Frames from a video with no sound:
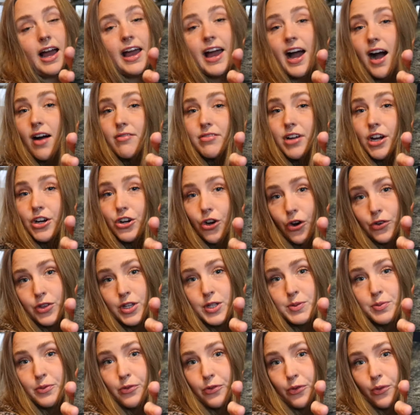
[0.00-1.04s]
I have not grown
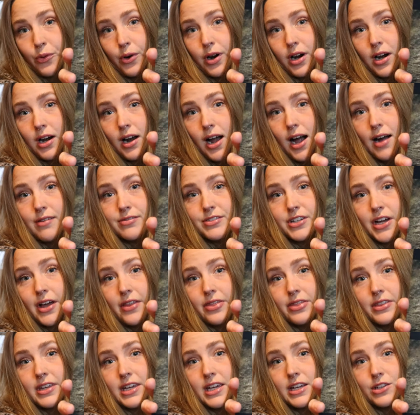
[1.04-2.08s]
this before. I've
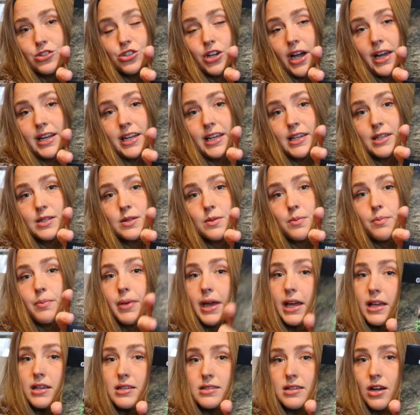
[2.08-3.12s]
done the Chinese
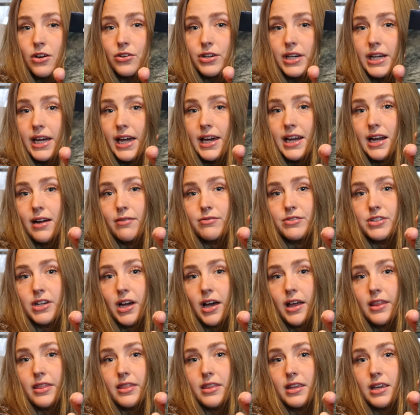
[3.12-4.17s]
Pink celery and I've
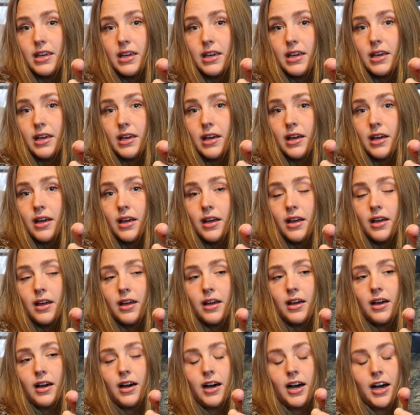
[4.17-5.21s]
done the,
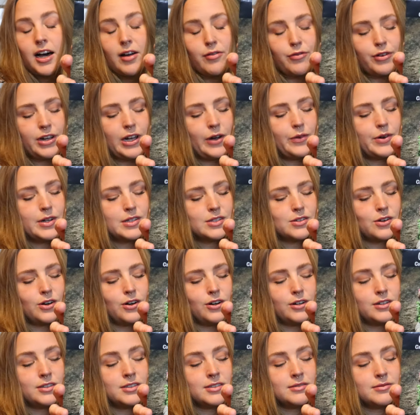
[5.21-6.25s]
I forget what it's
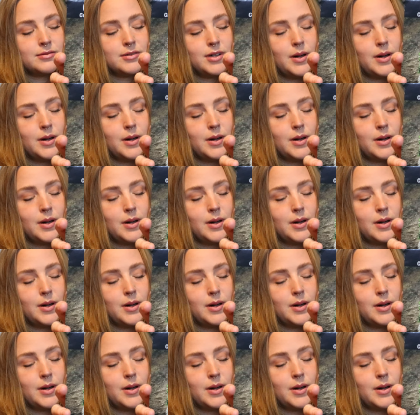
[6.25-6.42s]
called.